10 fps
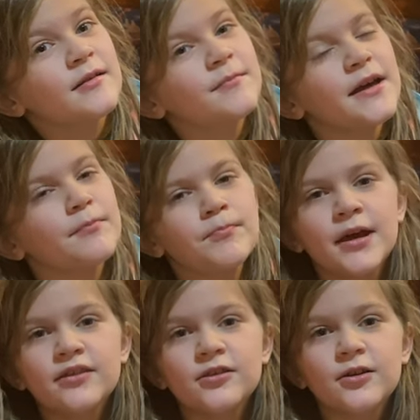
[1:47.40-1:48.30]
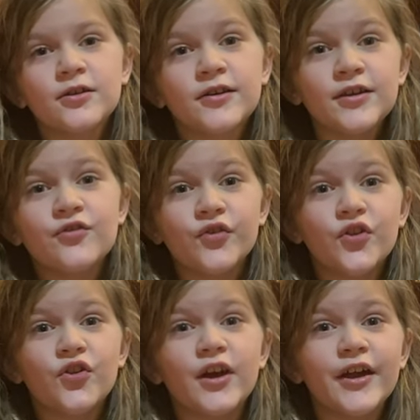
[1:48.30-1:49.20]
make the cookies for
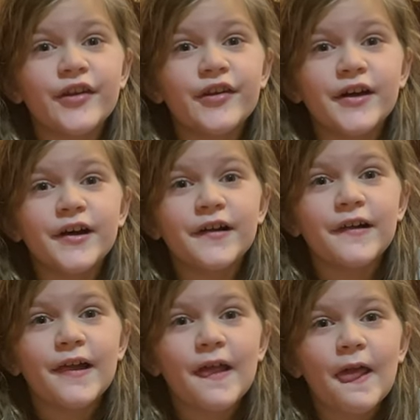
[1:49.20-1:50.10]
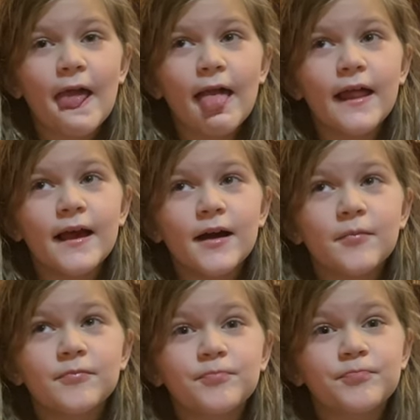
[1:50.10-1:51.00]
Santa,
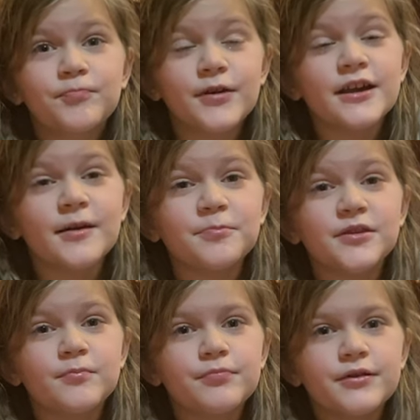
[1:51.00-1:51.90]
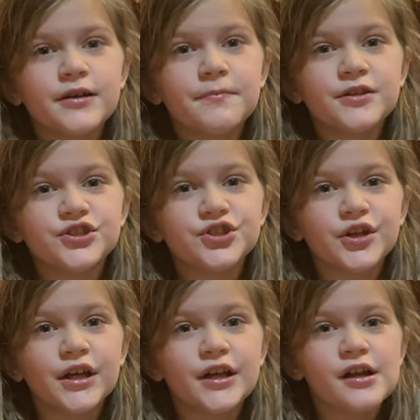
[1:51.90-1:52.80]
put up the
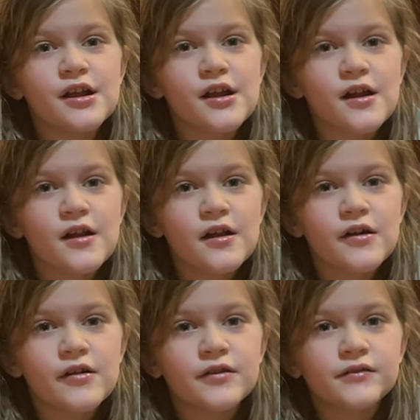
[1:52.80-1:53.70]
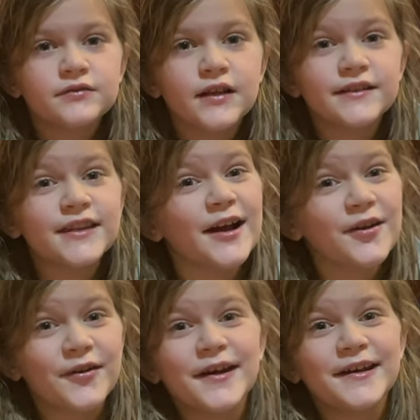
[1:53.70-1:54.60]
tree, and
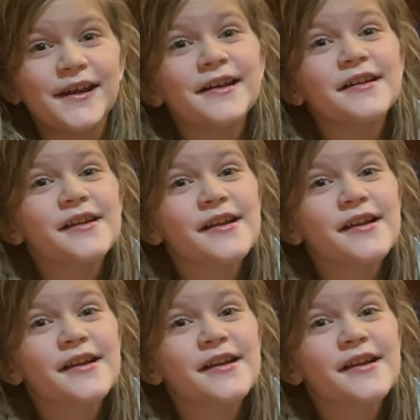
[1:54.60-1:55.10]
decorate it.